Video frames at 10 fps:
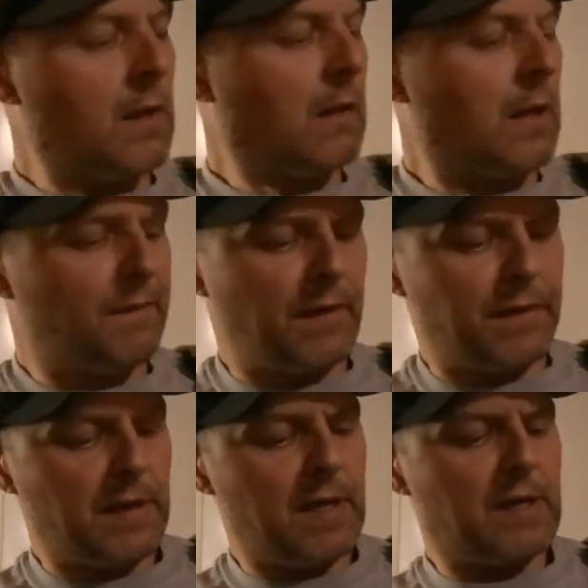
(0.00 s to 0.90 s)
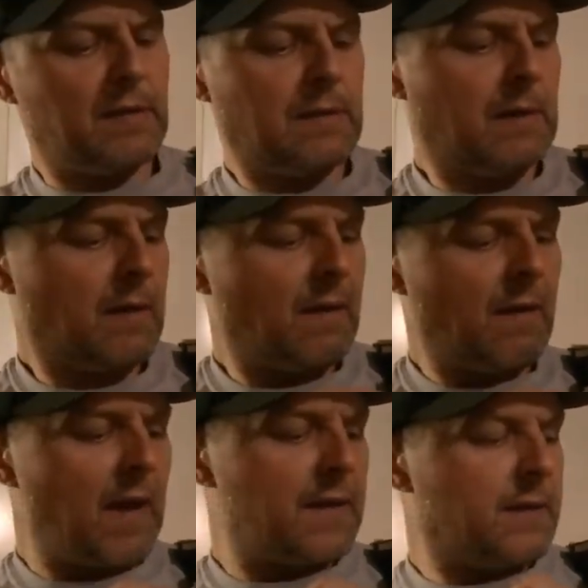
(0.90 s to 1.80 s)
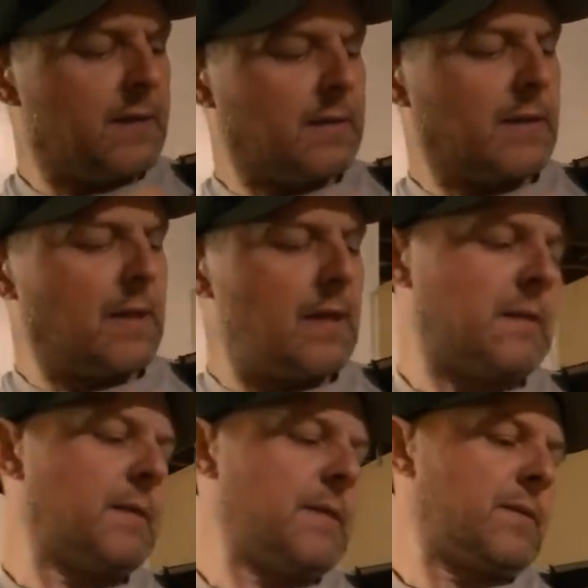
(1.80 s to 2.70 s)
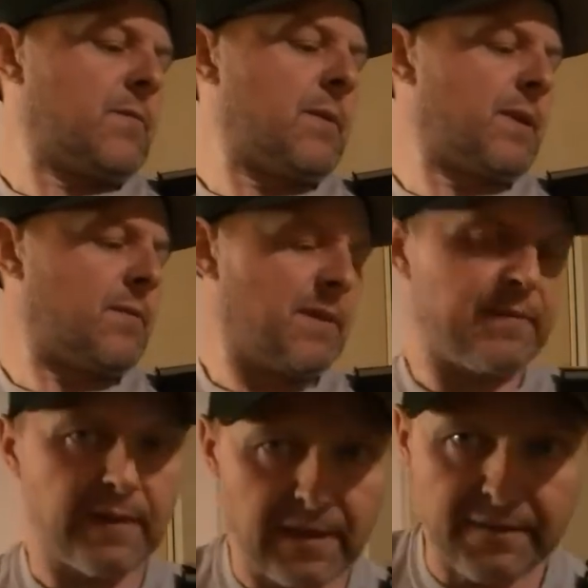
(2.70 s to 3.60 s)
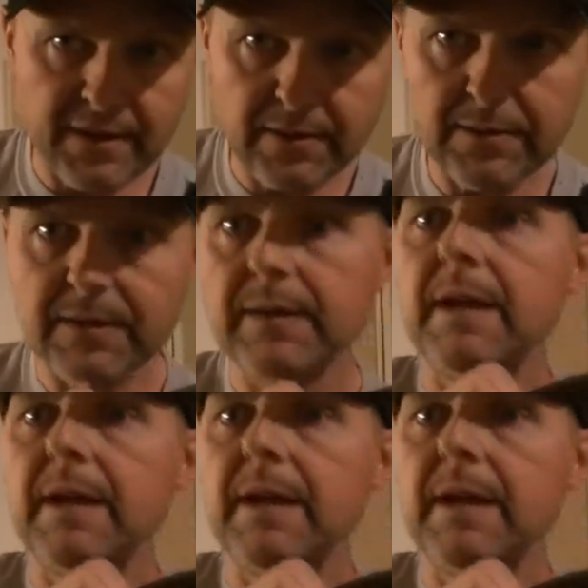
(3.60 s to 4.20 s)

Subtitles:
Love the thing. Had this thing, I don't know, 20, 25 years.